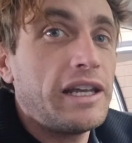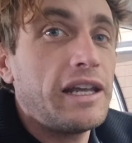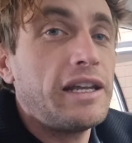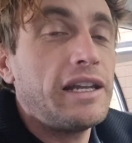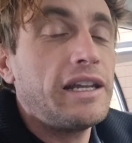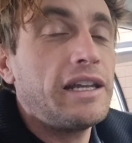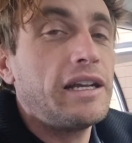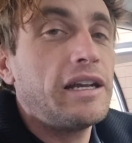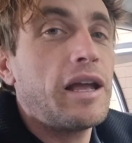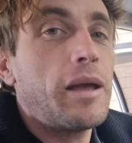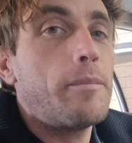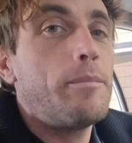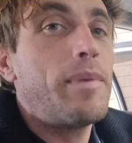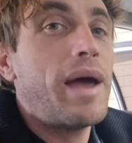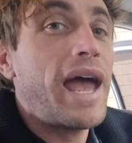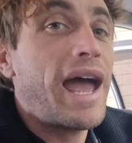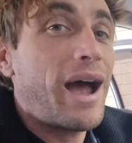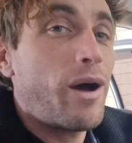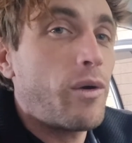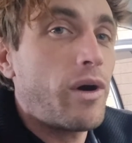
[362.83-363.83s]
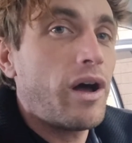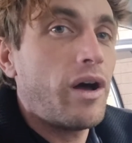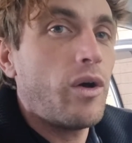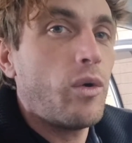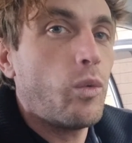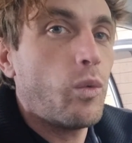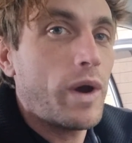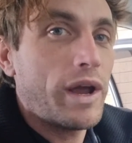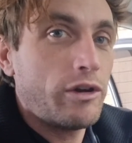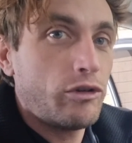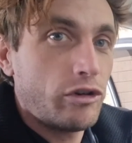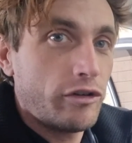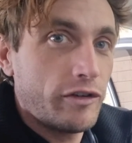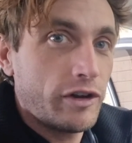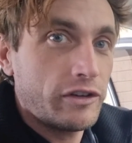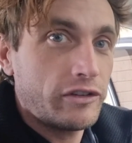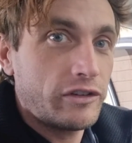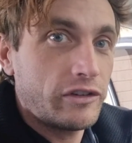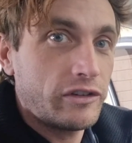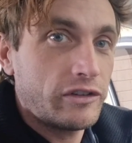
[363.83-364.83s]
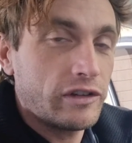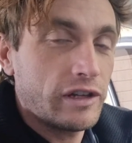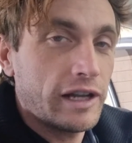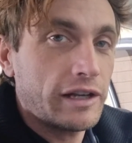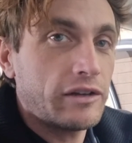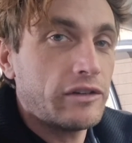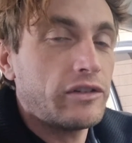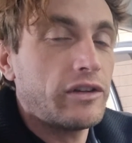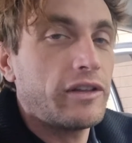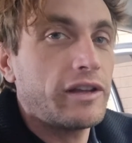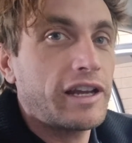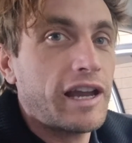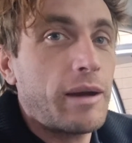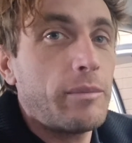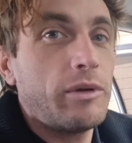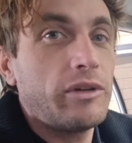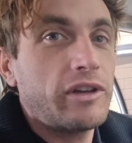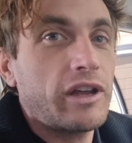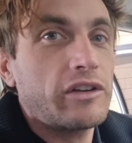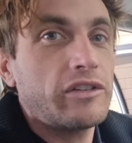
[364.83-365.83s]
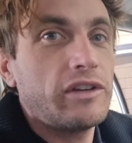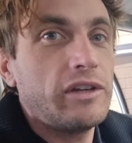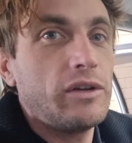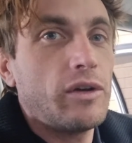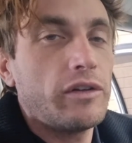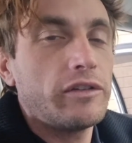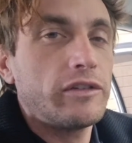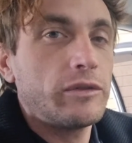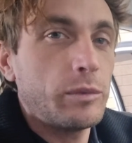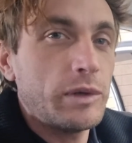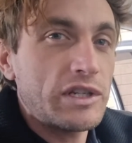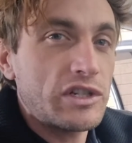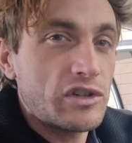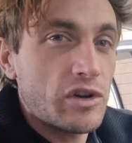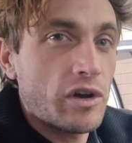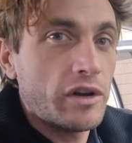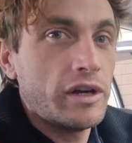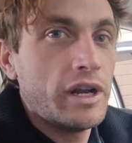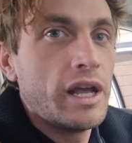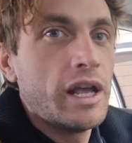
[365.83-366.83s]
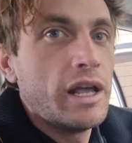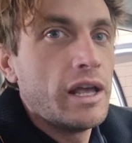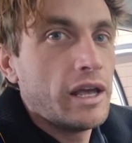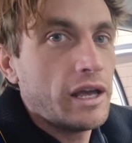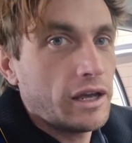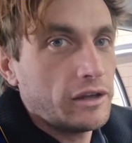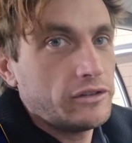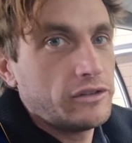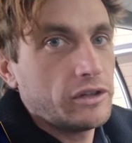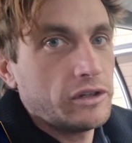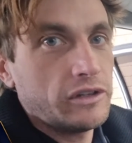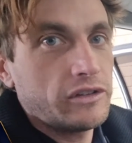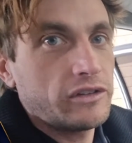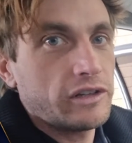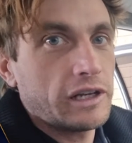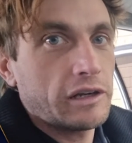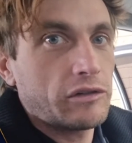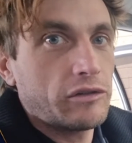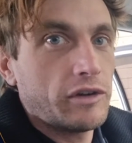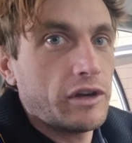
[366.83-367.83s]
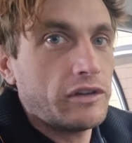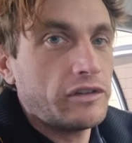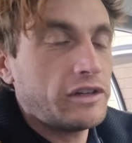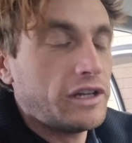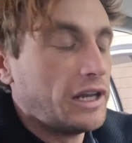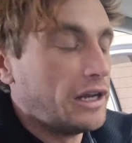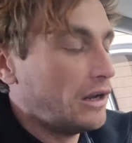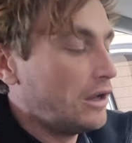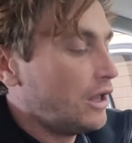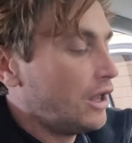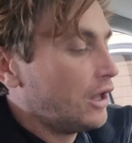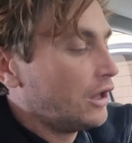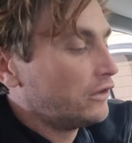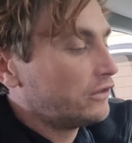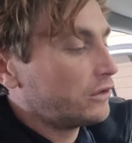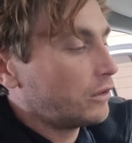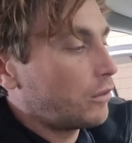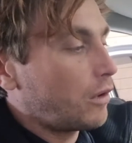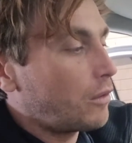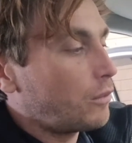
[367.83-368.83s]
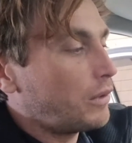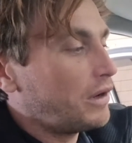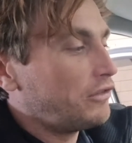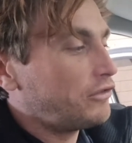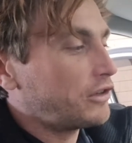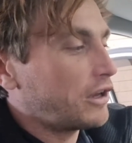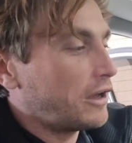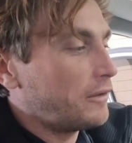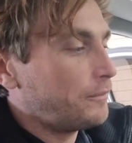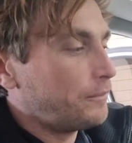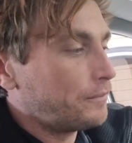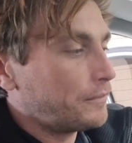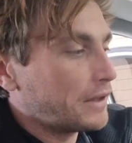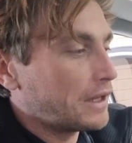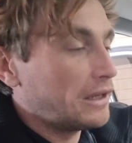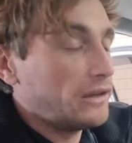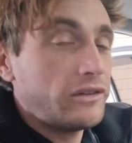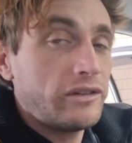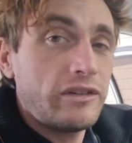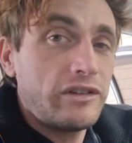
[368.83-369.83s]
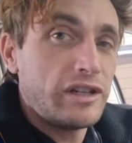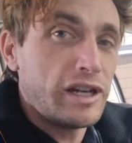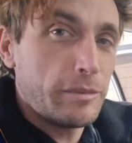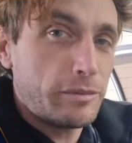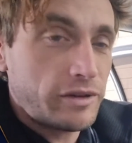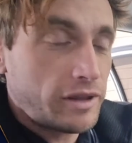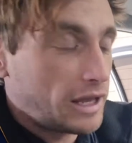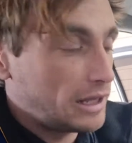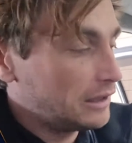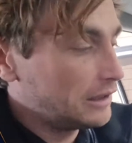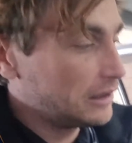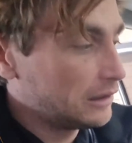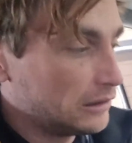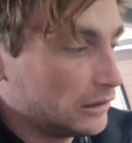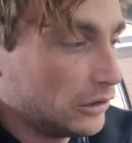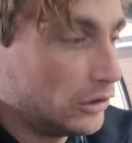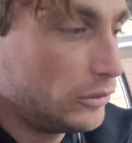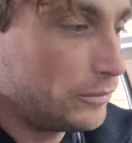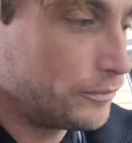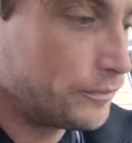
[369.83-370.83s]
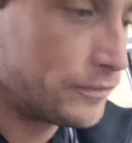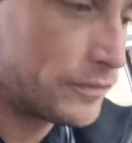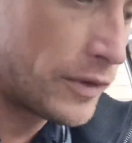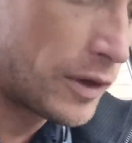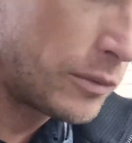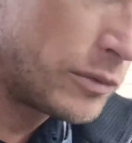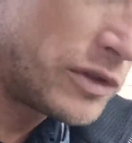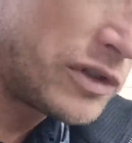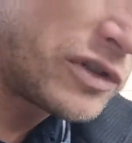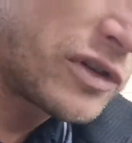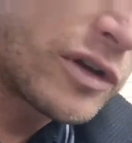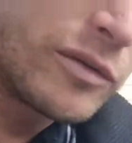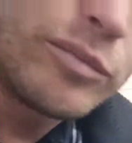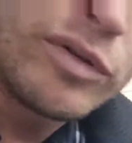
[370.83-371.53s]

getting power when reverse is selected, so the camera is actually not switched on until you select reverse gear. So what we've done is snip that little loop, which is on a